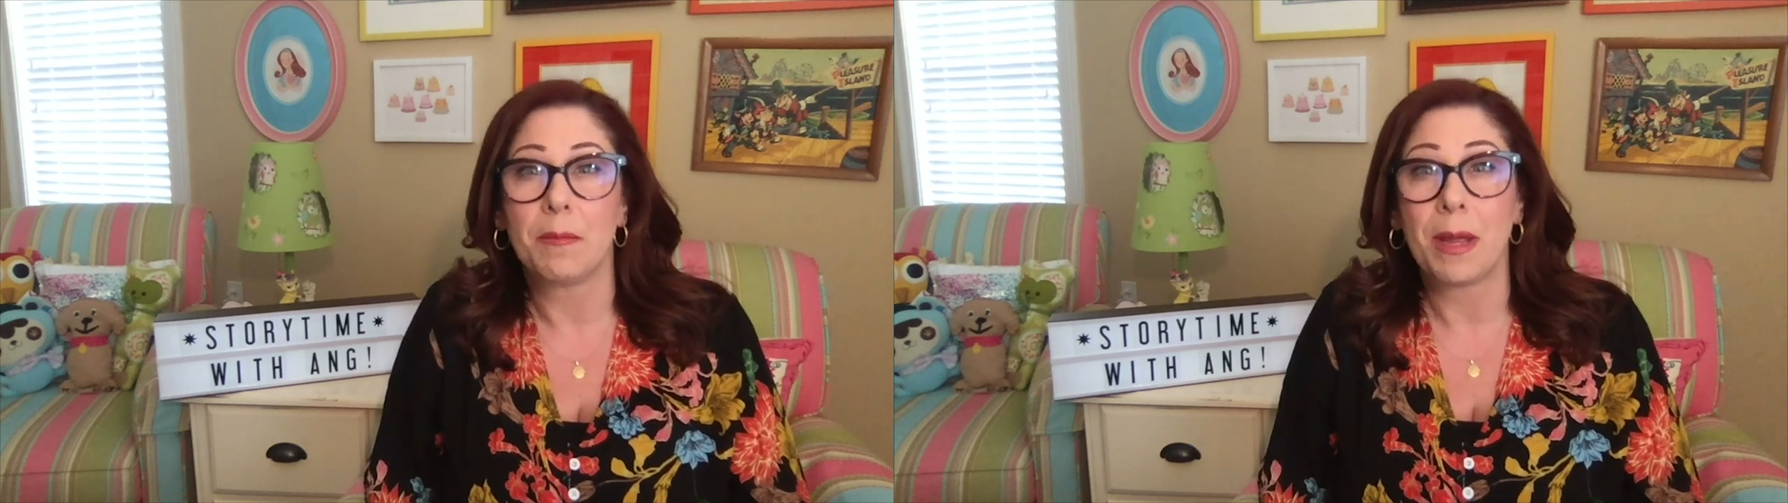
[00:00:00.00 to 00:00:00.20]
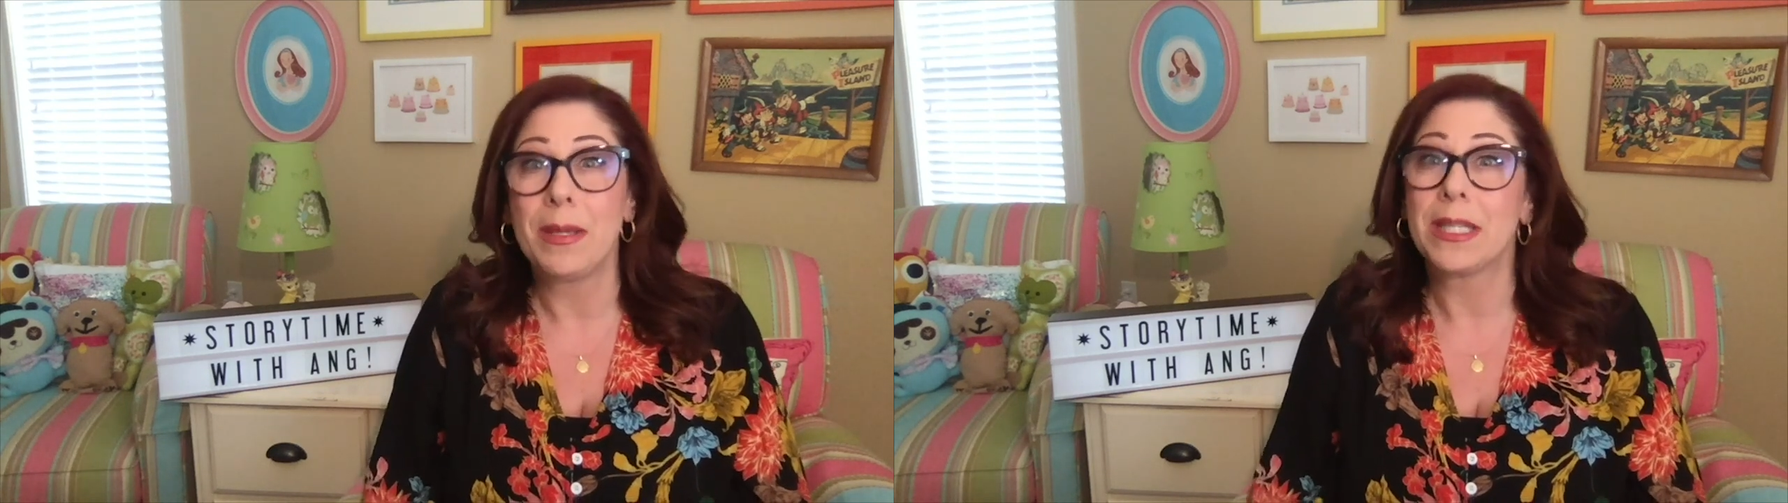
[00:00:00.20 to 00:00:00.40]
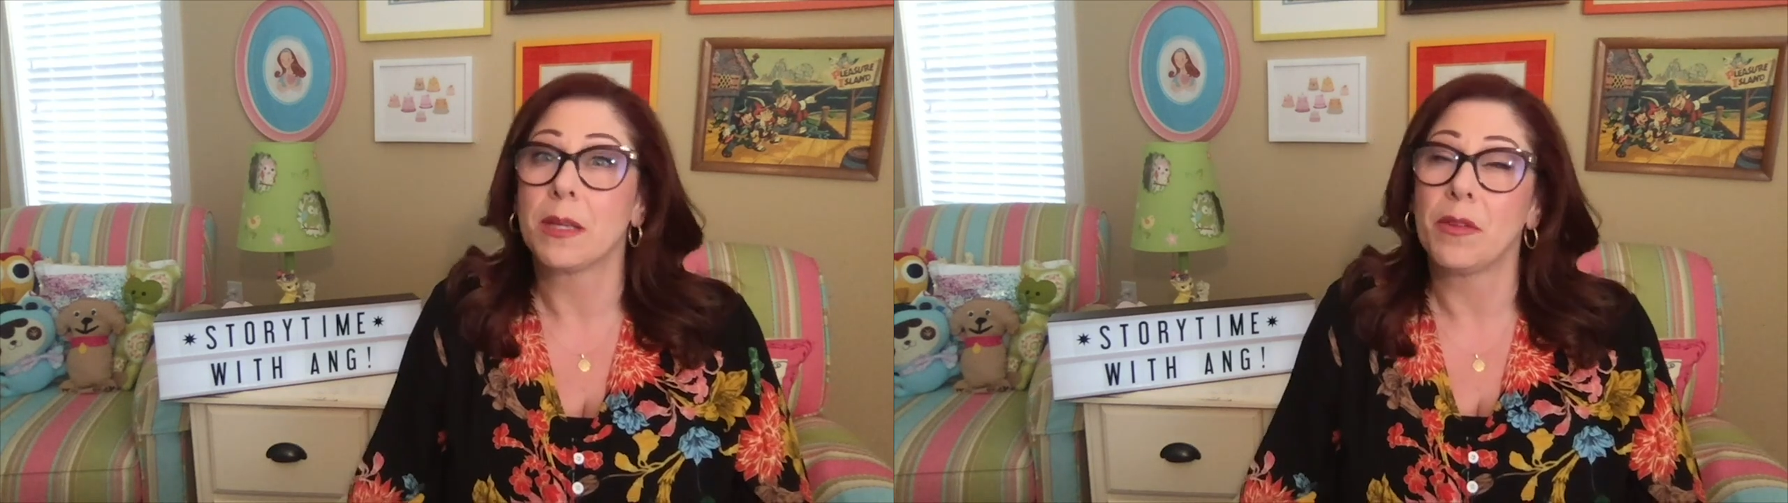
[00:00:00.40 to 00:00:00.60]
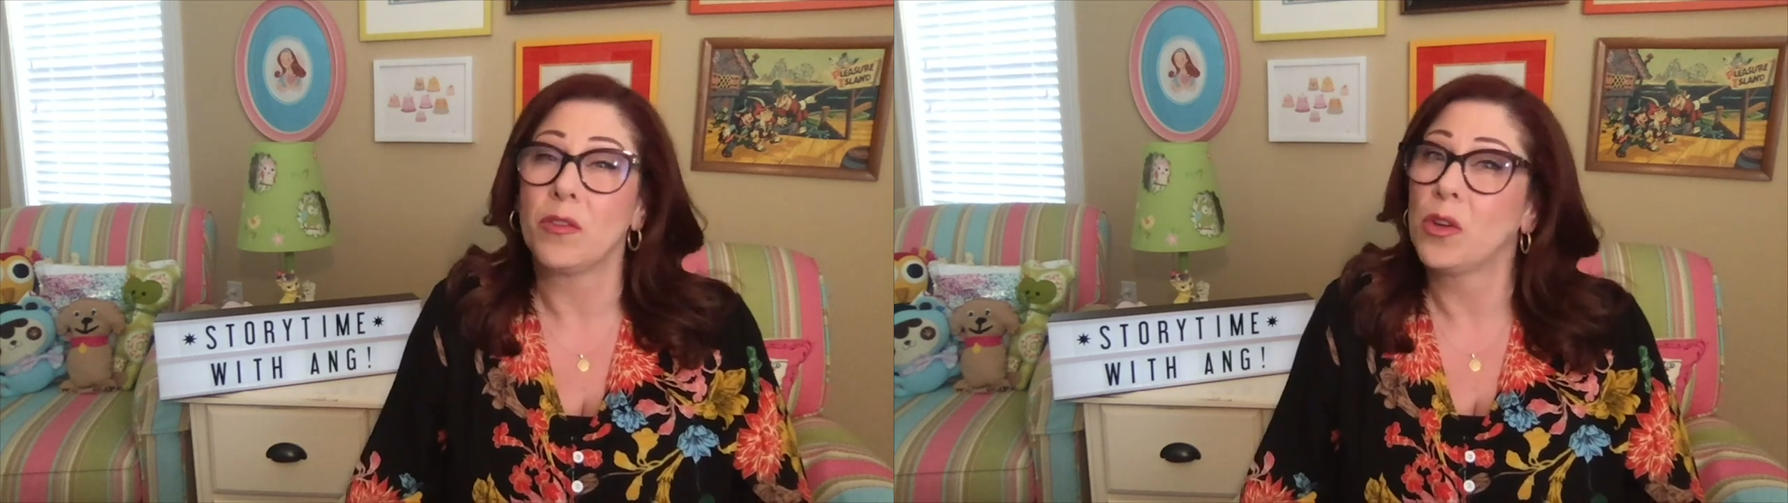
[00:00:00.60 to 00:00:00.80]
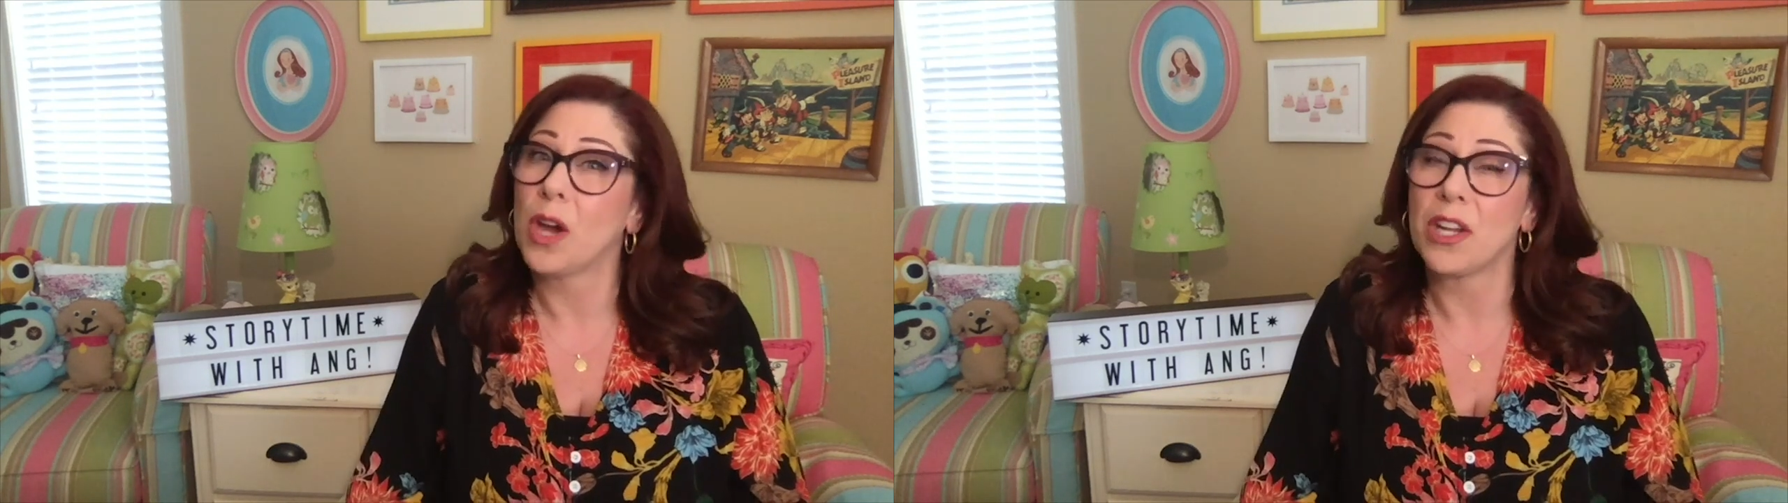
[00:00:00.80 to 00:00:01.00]
Maybe some of
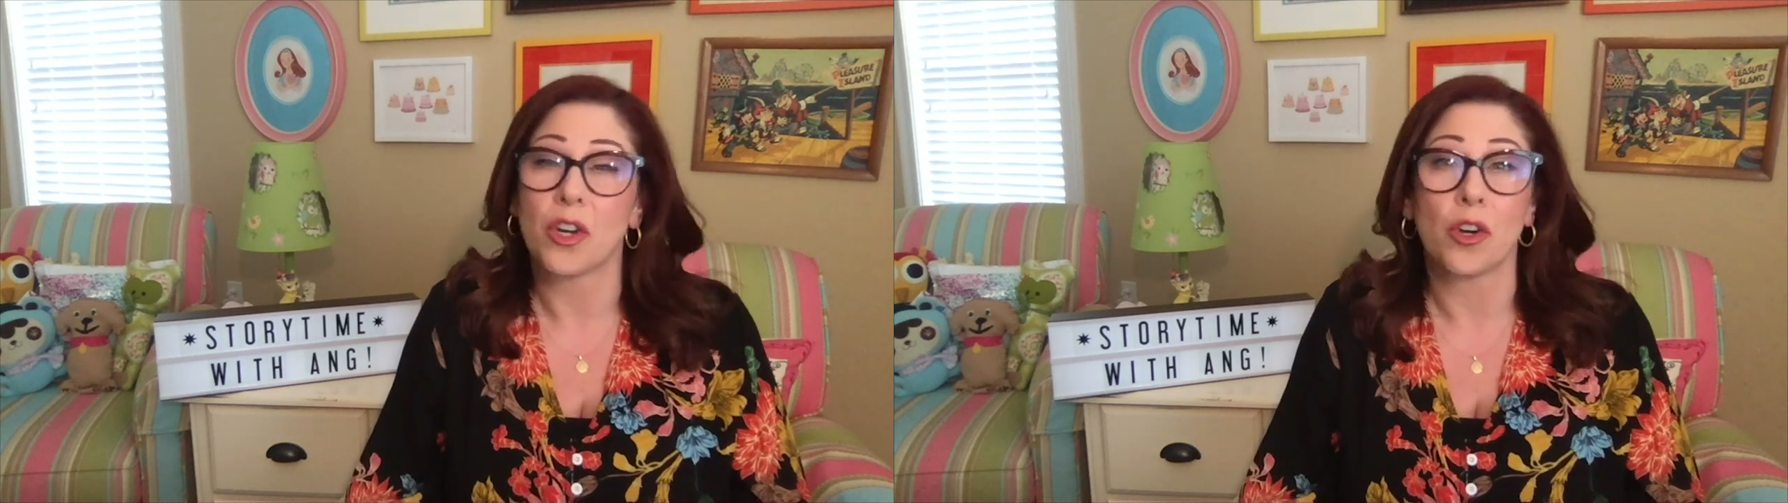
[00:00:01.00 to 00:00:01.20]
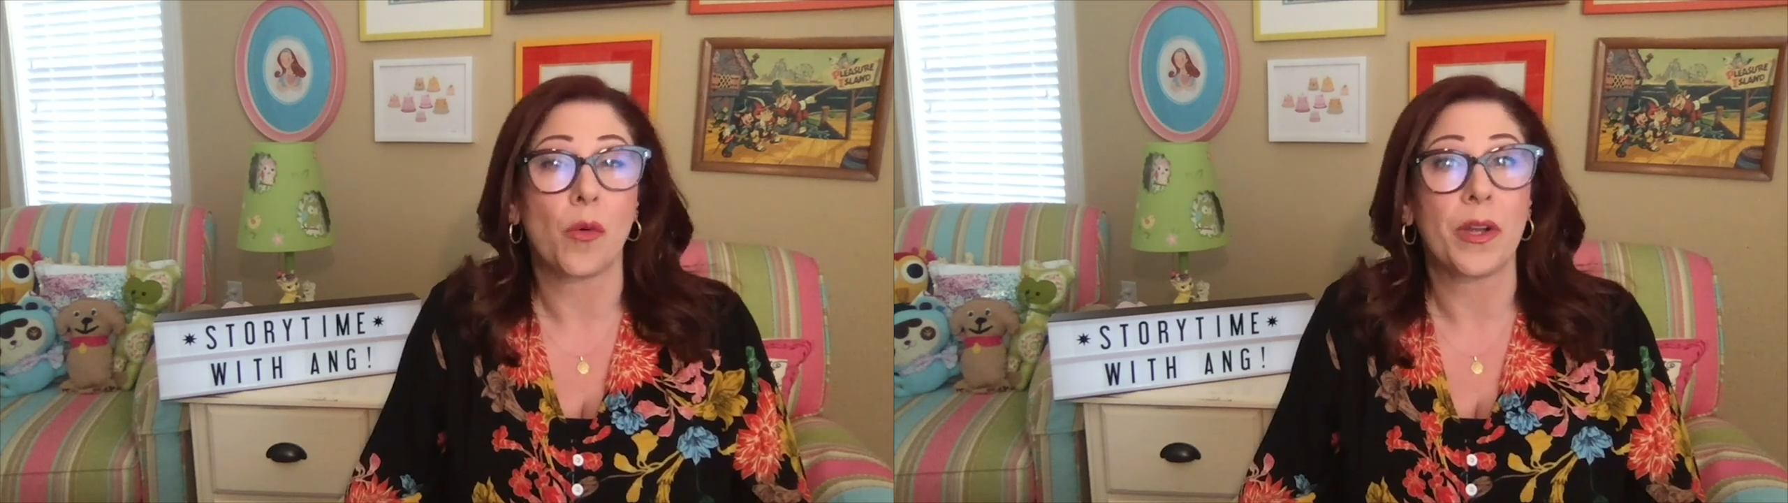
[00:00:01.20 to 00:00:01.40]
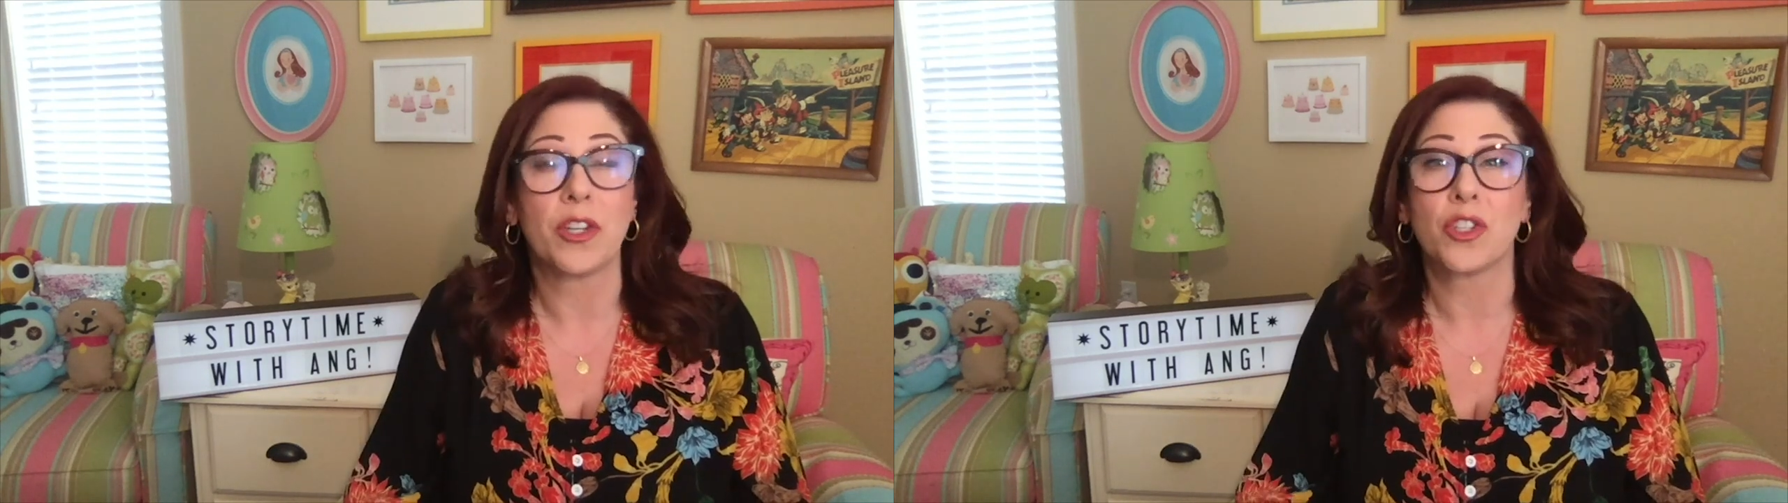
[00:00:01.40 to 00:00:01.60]
you guys aren't going to